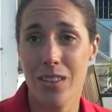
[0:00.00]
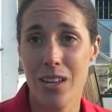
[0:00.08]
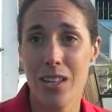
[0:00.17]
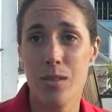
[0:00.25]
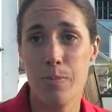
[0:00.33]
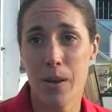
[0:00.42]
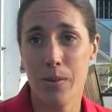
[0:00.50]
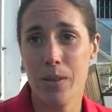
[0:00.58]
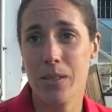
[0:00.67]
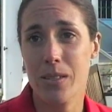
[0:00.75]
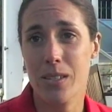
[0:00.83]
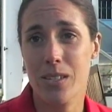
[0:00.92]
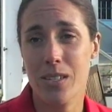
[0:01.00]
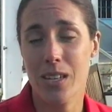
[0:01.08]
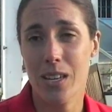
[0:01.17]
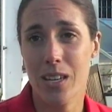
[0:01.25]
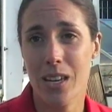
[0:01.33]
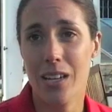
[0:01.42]
they're the big ones this
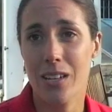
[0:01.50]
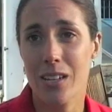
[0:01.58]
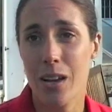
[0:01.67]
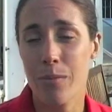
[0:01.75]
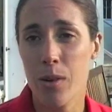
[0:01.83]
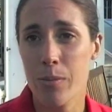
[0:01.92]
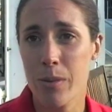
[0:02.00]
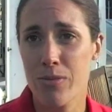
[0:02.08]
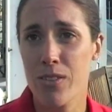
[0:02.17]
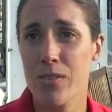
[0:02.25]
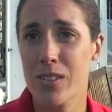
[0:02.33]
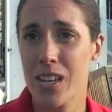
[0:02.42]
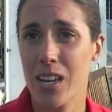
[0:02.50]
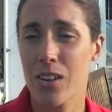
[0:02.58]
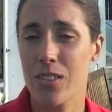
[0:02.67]
year, and I won't be focusing